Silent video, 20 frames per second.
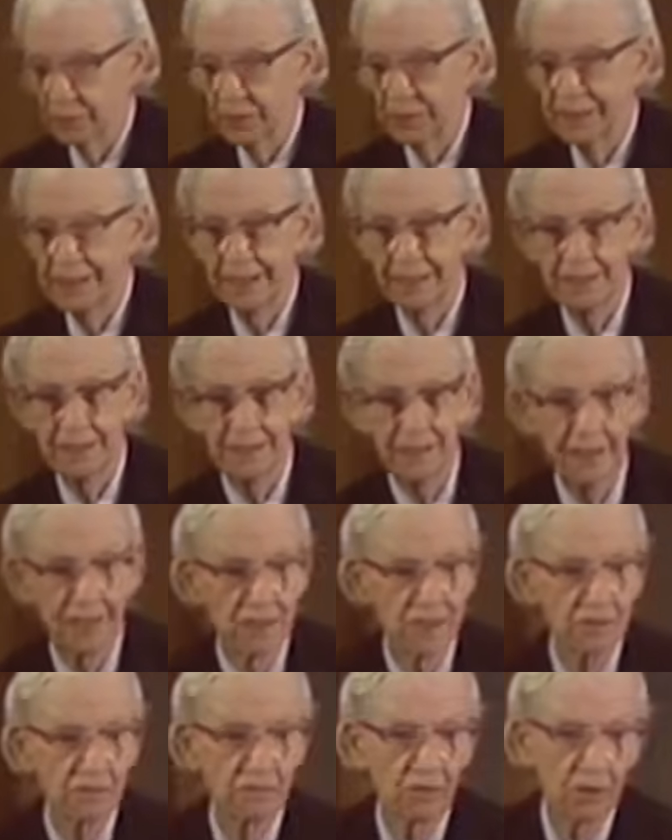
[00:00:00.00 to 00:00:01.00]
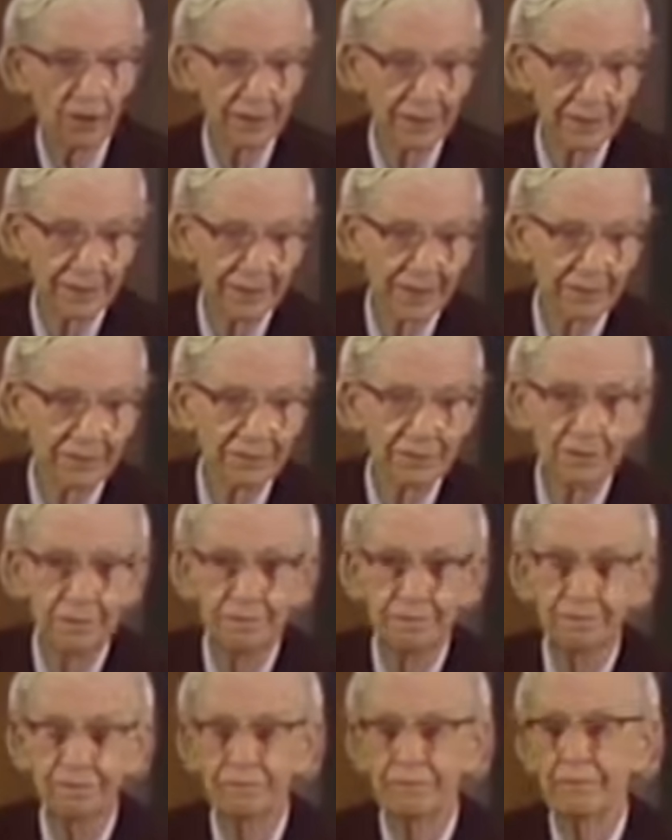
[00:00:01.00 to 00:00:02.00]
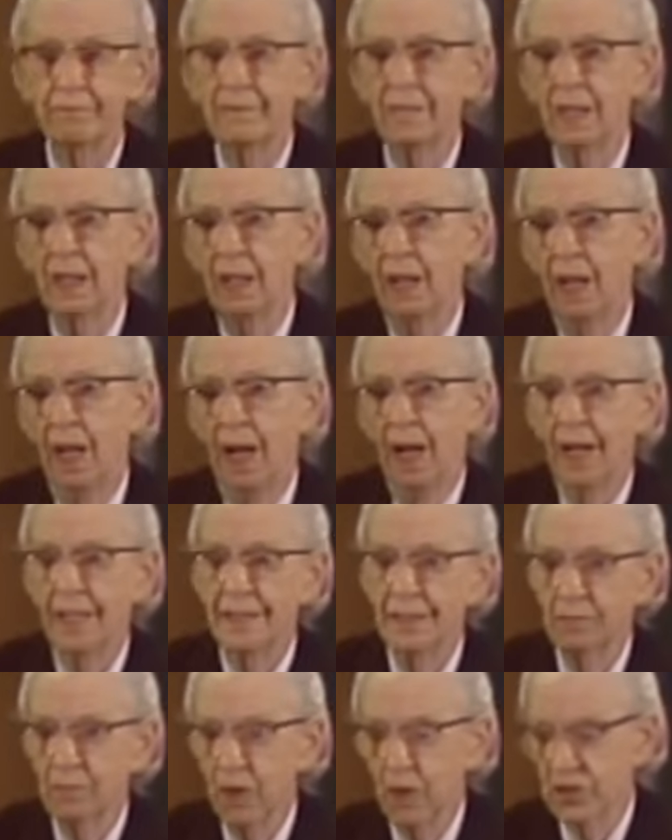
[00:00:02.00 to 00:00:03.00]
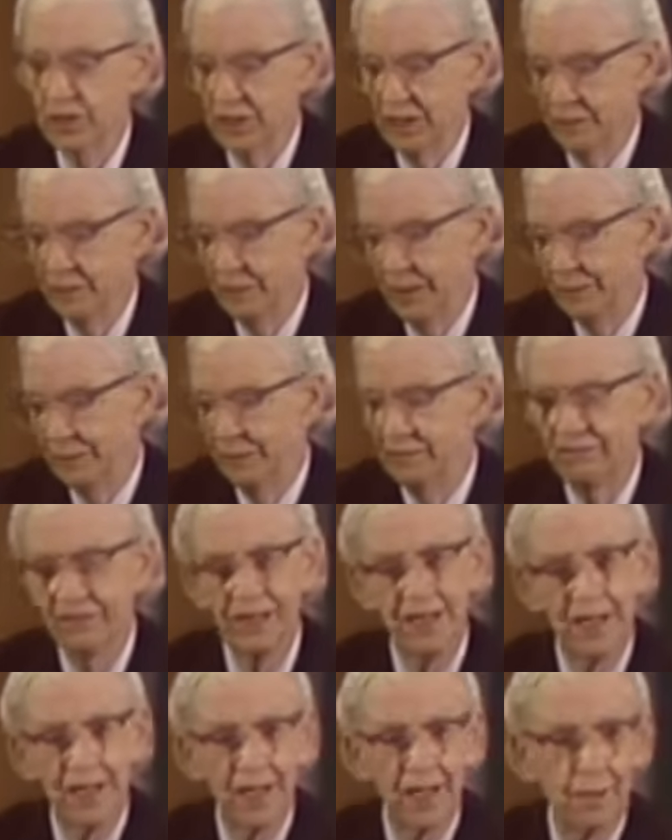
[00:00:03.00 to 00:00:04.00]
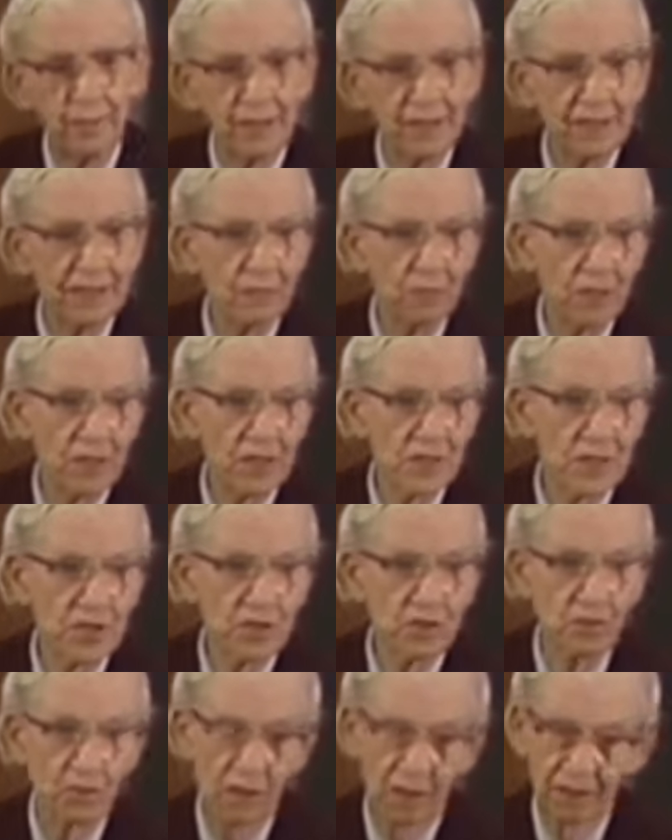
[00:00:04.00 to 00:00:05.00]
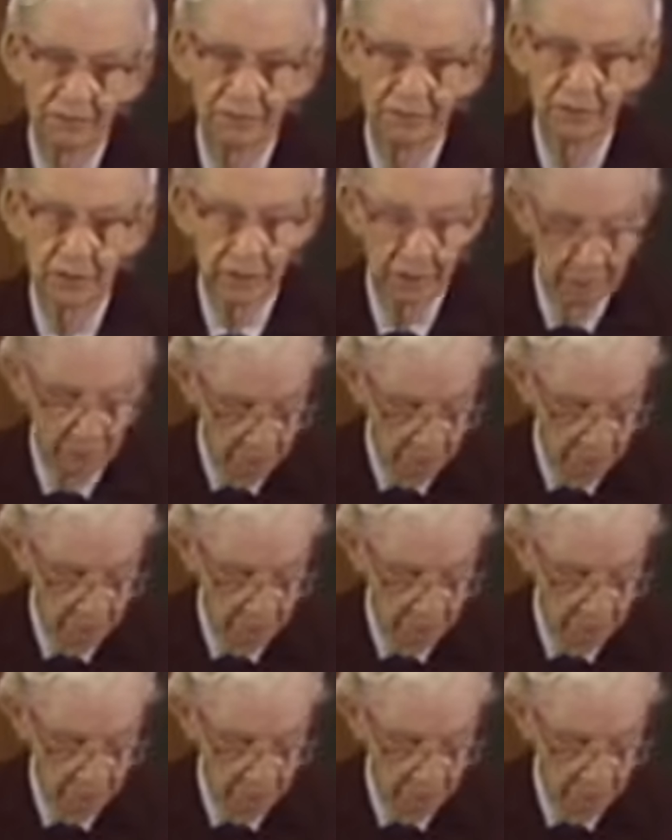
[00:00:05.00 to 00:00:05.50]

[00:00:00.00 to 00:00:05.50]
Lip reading: protecting against fraud and theft. I think mostly people forget how many reasons there are for